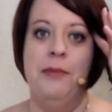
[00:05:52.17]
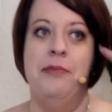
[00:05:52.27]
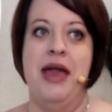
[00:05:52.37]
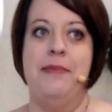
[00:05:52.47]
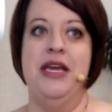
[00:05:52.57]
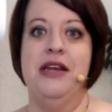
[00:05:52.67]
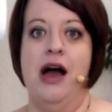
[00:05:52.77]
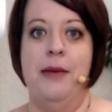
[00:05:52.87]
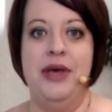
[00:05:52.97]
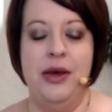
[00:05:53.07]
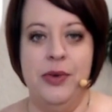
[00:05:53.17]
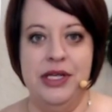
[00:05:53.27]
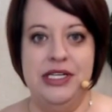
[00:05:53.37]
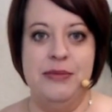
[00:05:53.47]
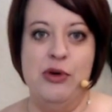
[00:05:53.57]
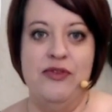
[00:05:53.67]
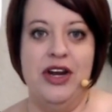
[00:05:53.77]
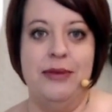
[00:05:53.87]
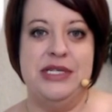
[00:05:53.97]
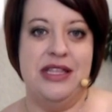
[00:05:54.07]
maybe not being willing to move it
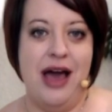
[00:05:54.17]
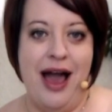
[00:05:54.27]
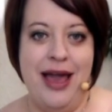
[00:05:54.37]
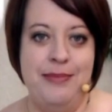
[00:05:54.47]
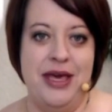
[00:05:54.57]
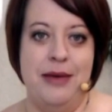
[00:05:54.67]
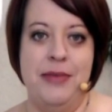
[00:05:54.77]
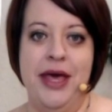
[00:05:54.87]
up to the high beam,